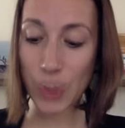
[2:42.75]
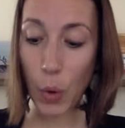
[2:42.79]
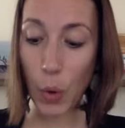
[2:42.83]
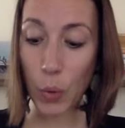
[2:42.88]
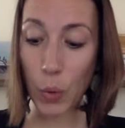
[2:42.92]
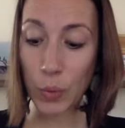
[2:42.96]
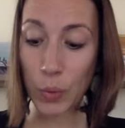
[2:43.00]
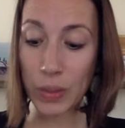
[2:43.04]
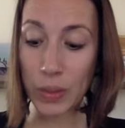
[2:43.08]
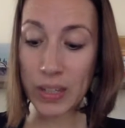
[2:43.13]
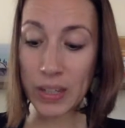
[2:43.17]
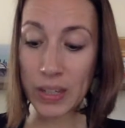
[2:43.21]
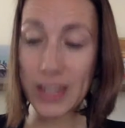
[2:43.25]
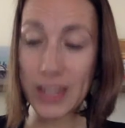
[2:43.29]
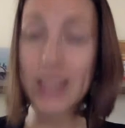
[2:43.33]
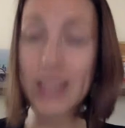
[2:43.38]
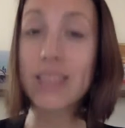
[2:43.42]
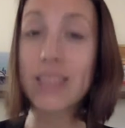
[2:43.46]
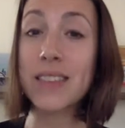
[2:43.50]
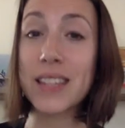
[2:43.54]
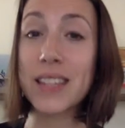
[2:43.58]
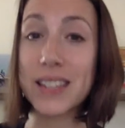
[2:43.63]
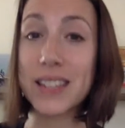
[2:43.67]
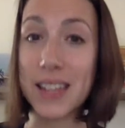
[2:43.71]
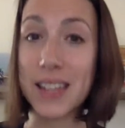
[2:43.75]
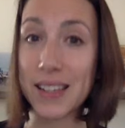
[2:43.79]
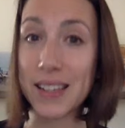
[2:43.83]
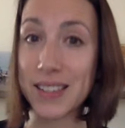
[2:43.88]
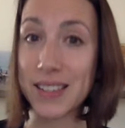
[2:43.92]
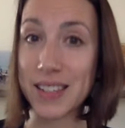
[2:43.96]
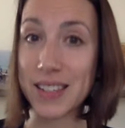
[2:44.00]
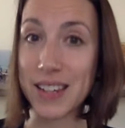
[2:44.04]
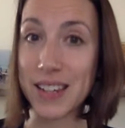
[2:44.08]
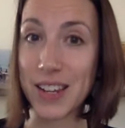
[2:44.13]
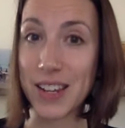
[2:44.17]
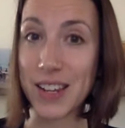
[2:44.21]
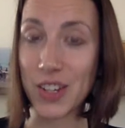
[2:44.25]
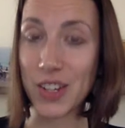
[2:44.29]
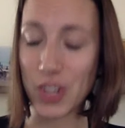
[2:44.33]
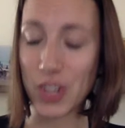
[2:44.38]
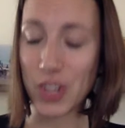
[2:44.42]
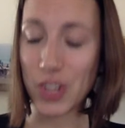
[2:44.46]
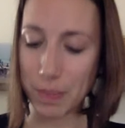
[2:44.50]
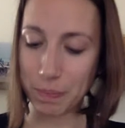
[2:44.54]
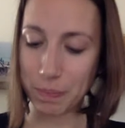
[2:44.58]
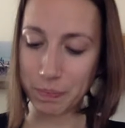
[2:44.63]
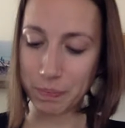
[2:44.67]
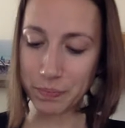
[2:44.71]
only the
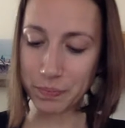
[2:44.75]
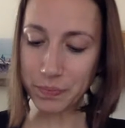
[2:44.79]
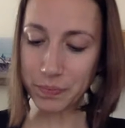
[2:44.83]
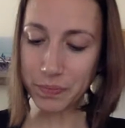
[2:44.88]
destination.